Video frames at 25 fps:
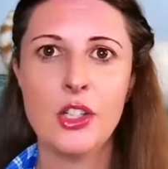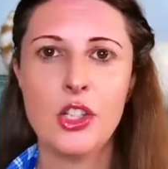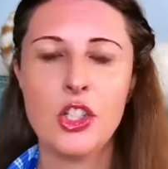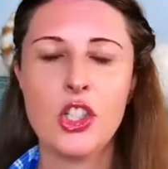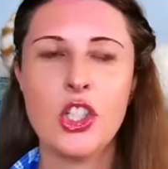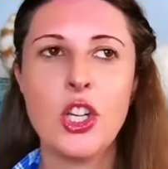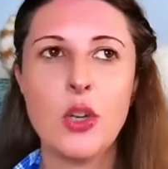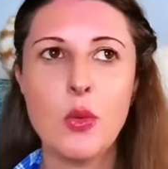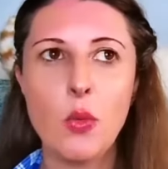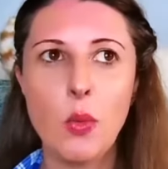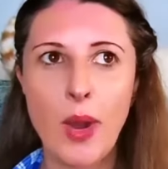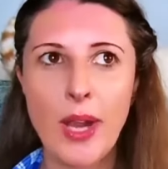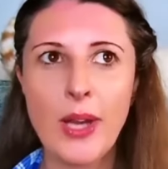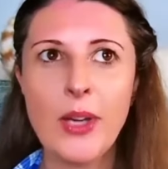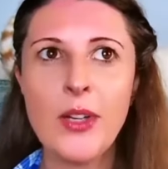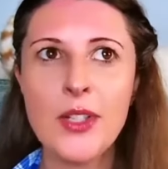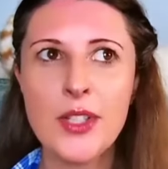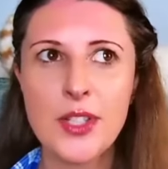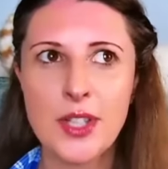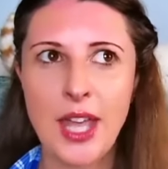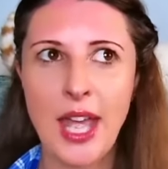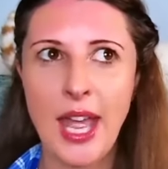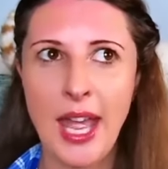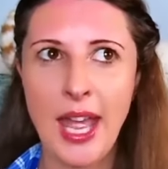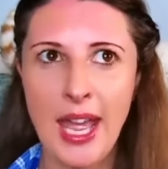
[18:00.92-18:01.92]
She wears
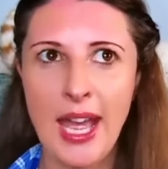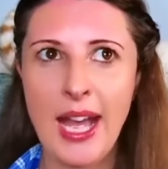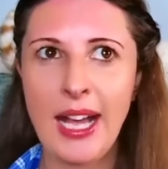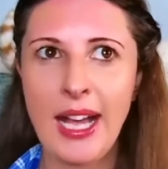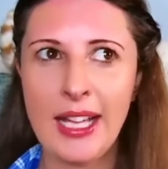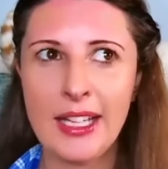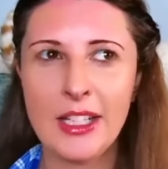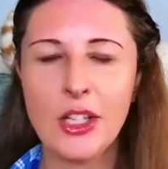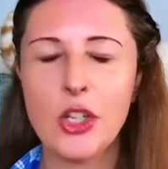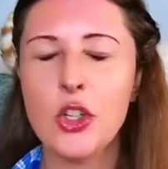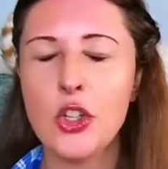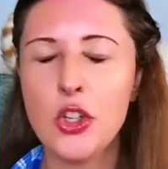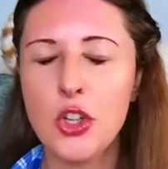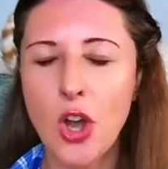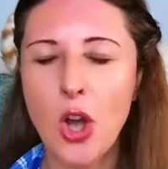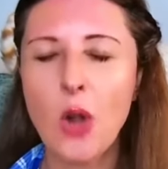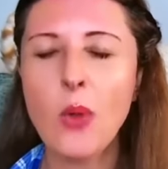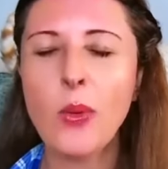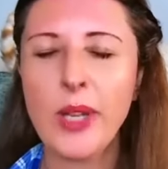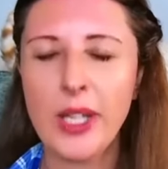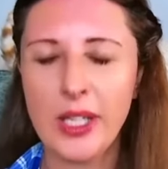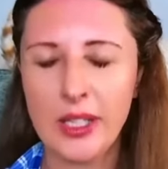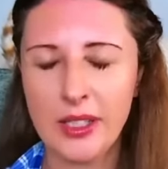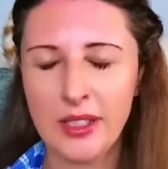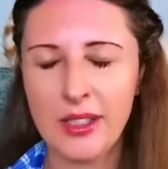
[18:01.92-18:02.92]
the hat
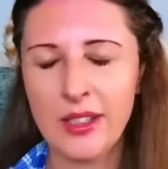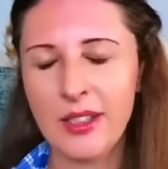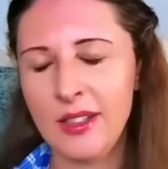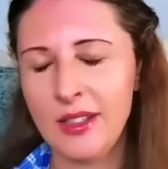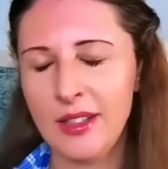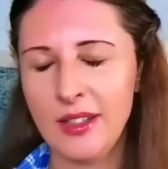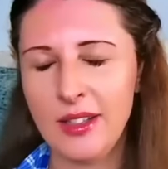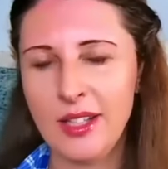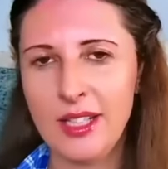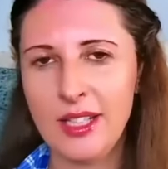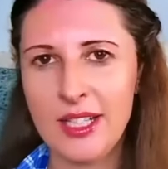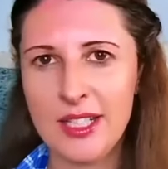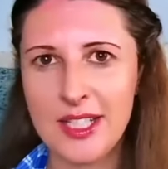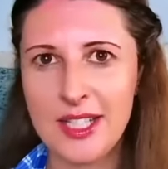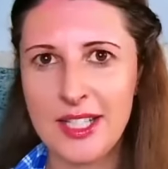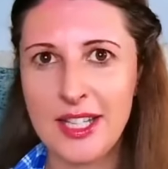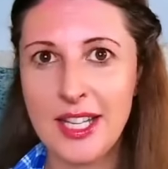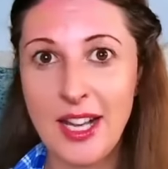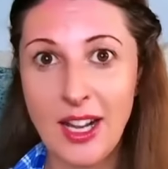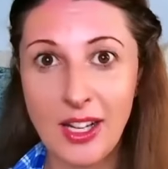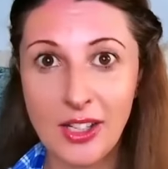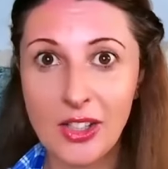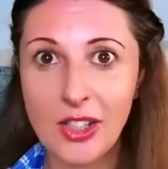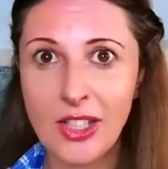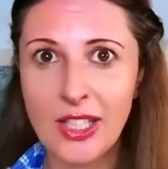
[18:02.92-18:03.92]
knowing that it's the
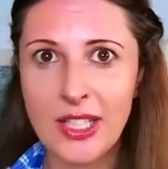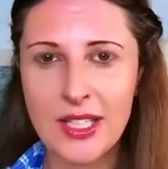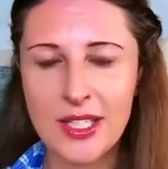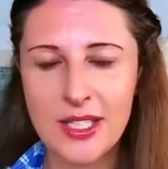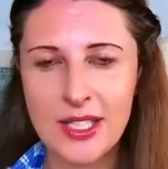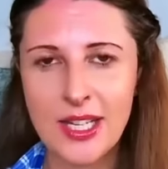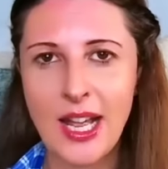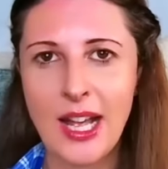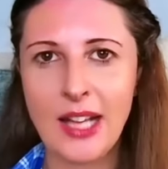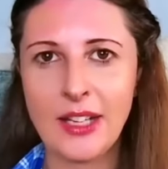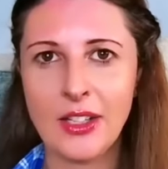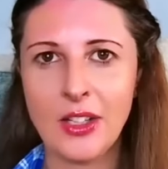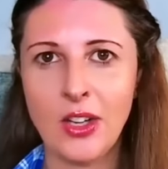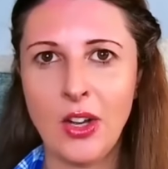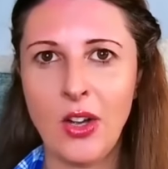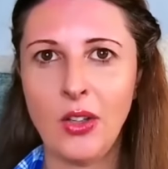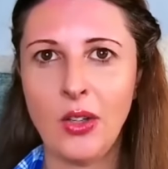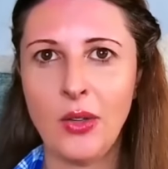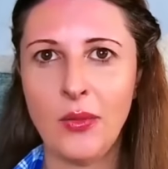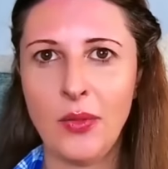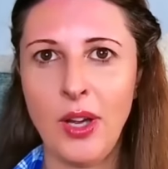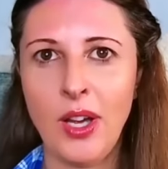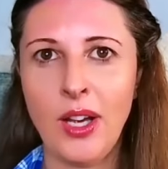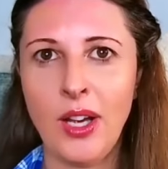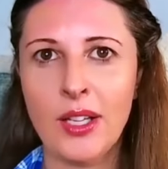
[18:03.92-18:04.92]
ugliest hat in all
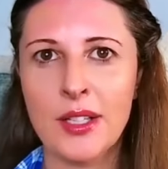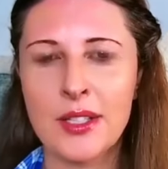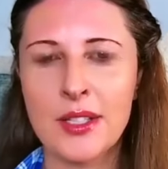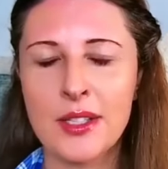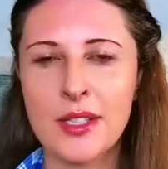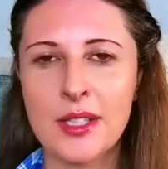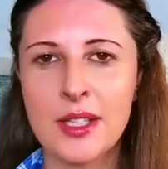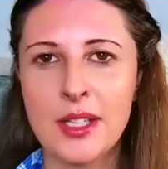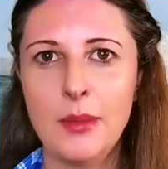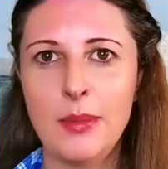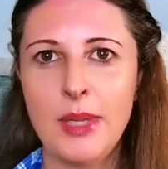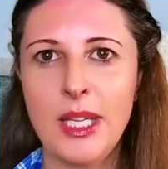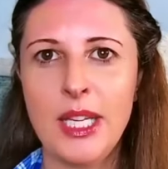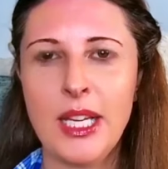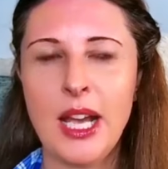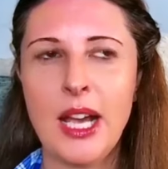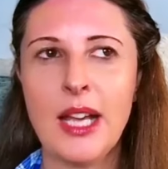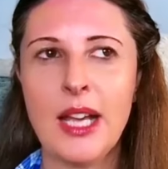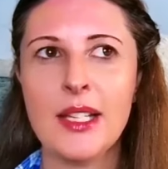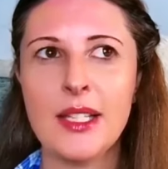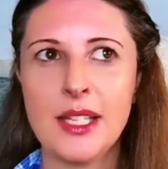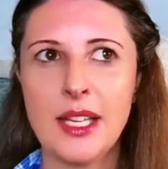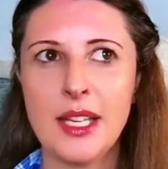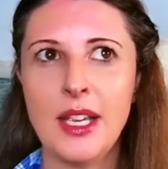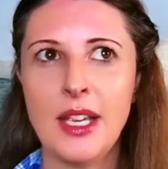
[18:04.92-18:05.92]
of Oz
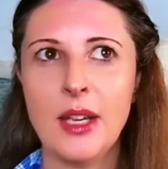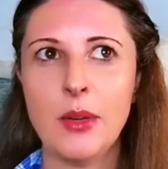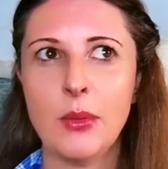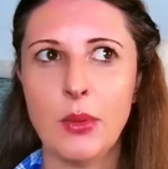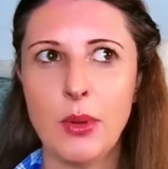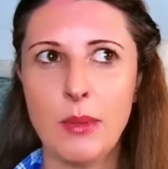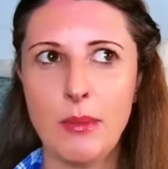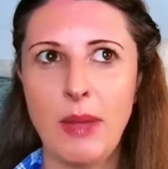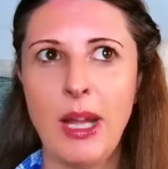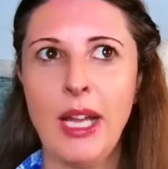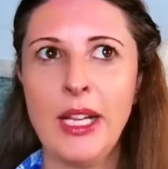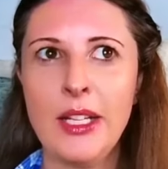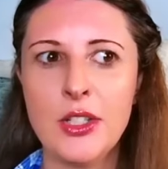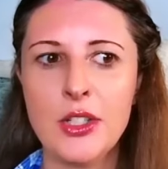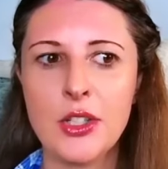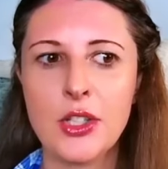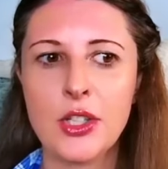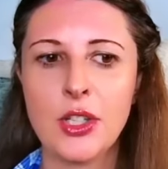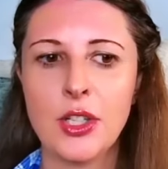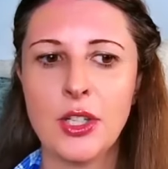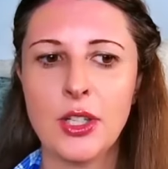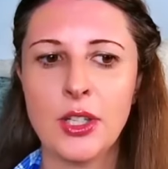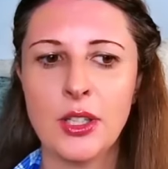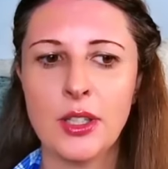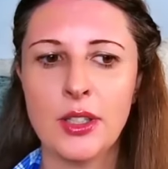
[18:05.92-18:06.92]
because it reminds
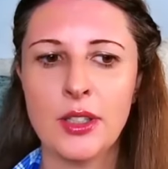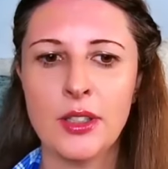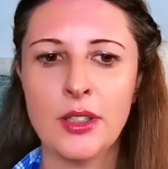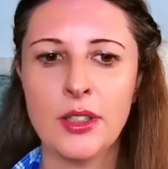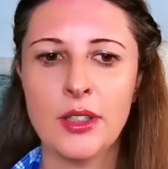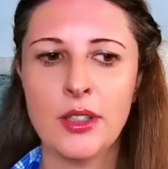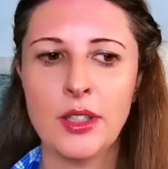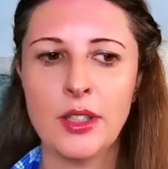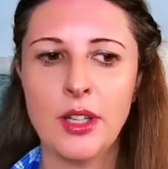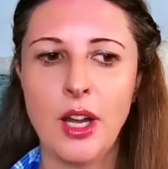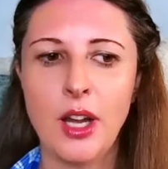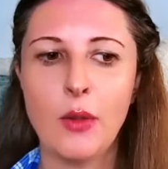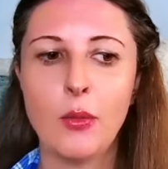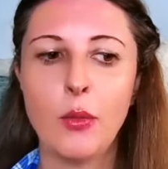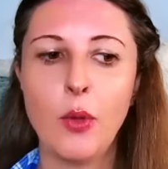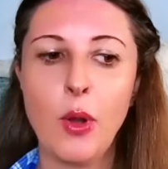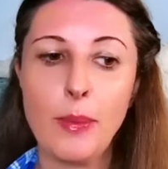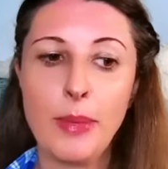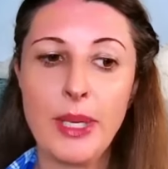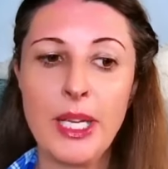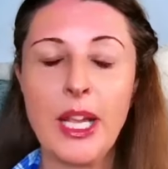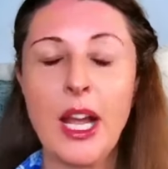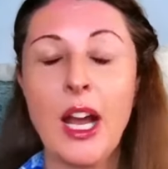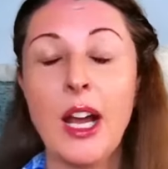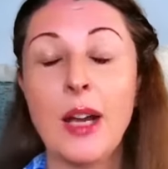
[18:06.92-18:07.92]
her of what
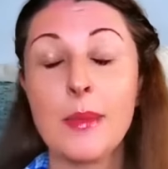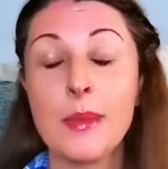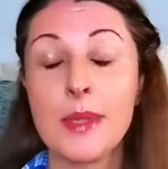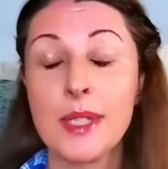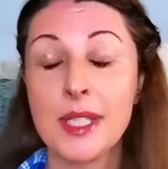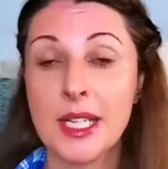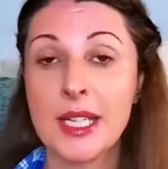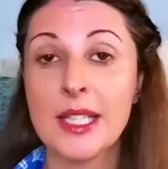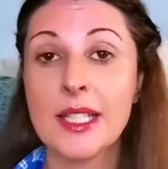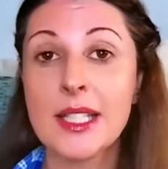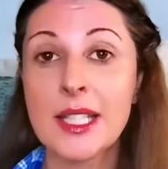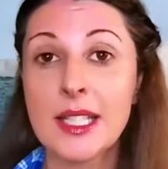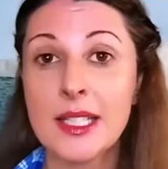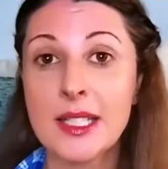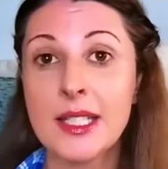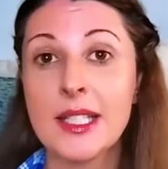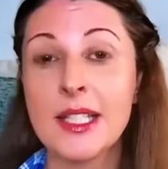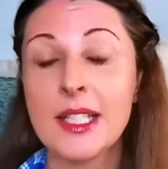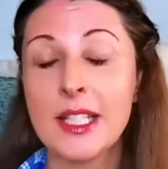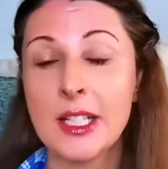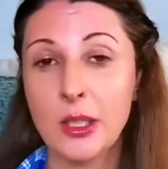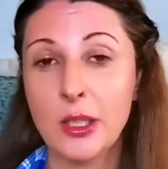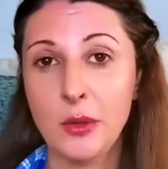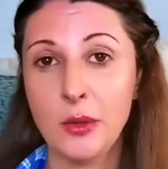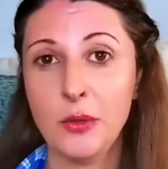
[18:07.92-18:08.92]
becomes a
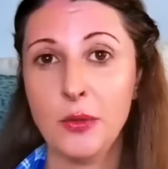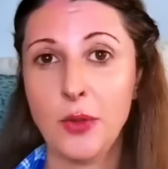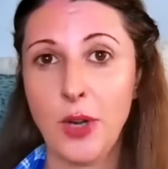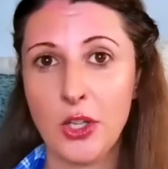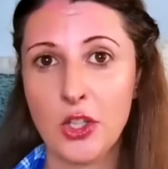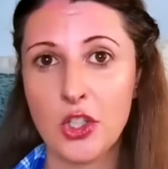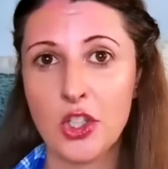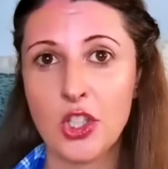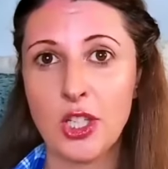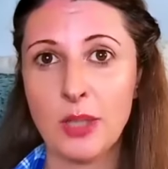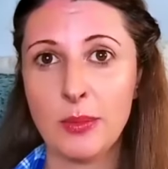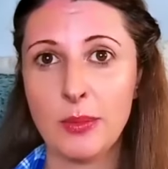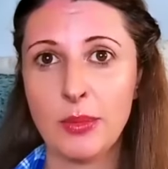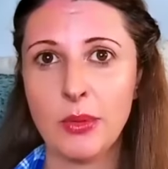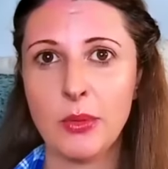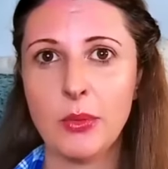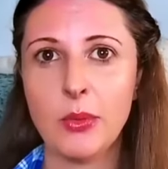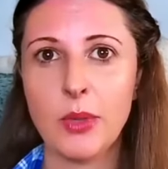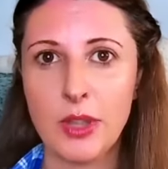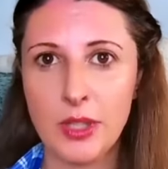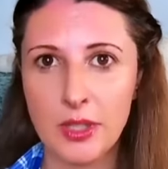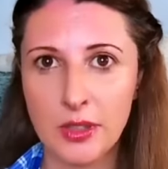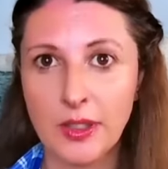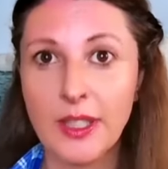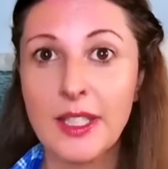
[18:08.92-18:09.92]
sincere friendship
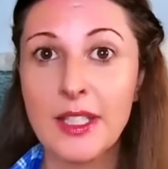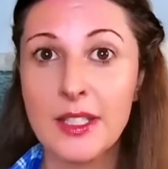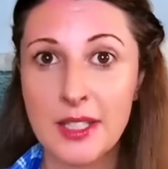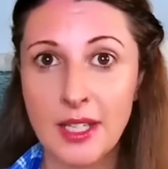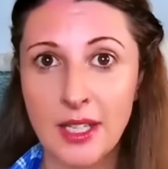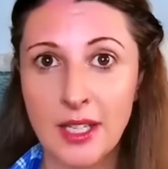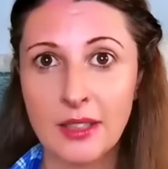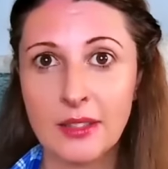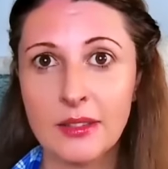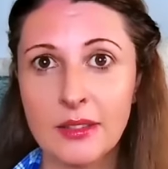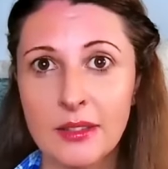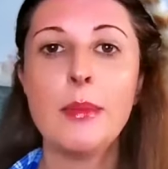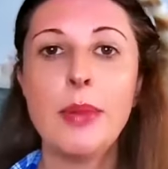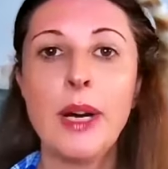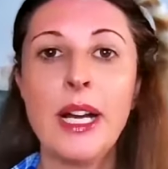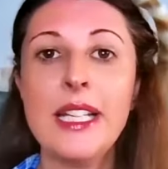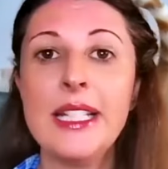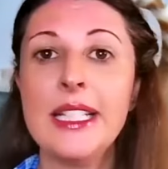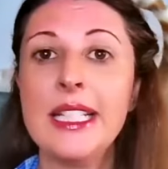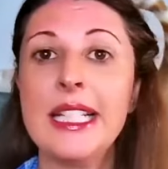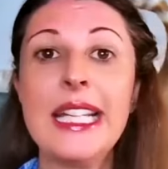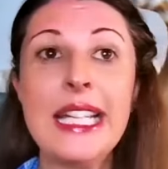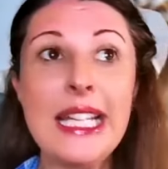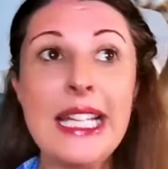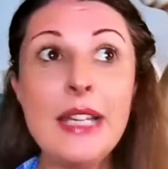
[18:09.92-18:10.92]
with Glinda. But
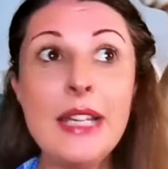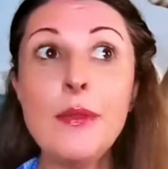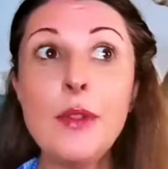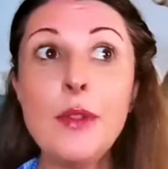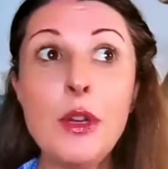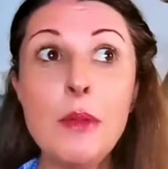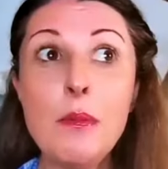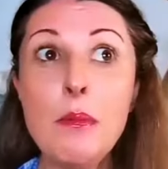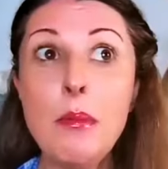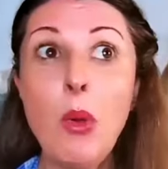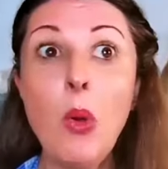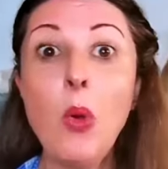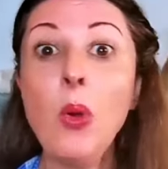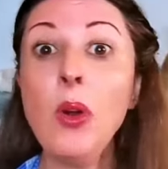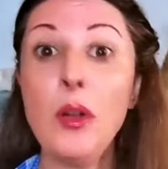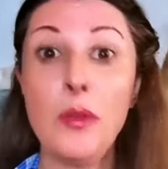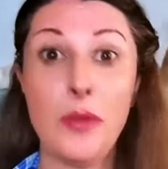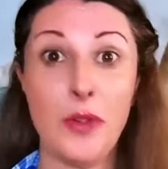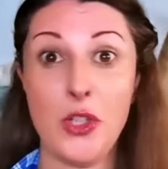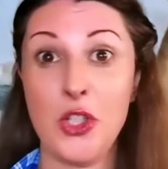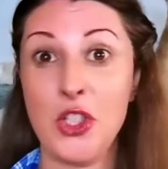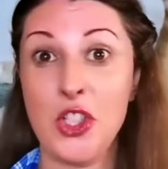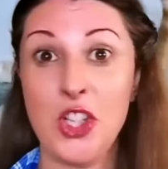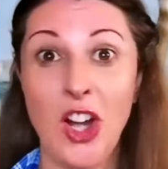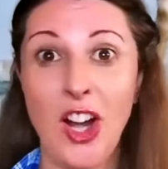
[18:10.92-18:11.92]
even more of a
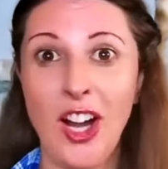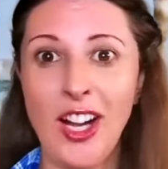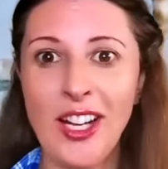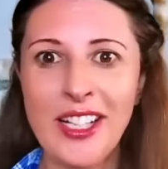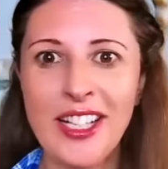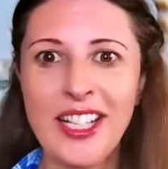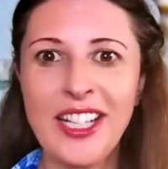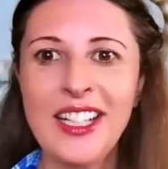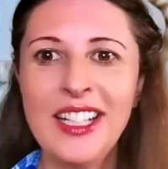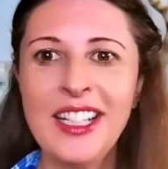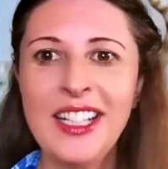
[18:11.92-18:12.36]
shock,